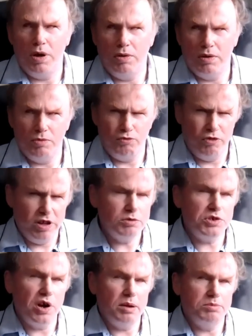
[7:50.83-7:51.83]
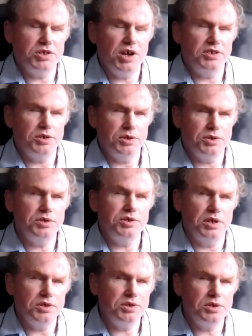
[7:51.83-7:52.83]
real-time sighted
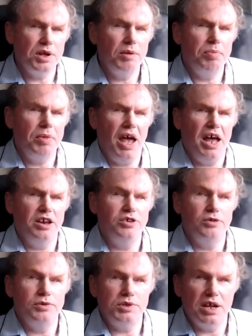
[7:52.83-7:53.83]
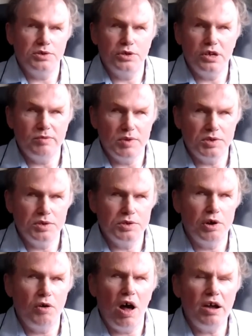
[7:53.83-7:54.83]
assistance and use that service.
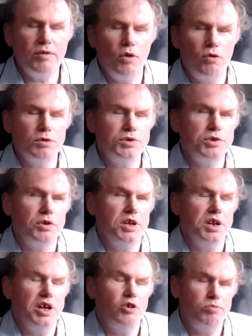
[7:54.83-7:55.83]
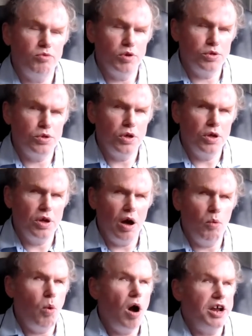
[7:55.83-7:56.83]
So Ira also can help with a
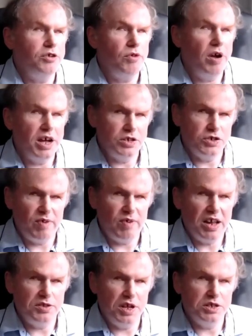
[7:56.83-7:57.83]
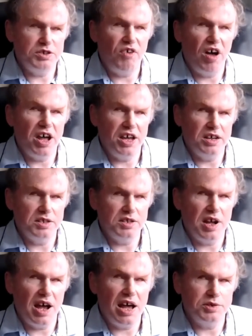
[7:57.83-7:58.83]
wide range of identifying
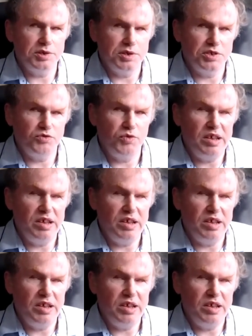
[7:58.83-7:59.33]
tasks. It's really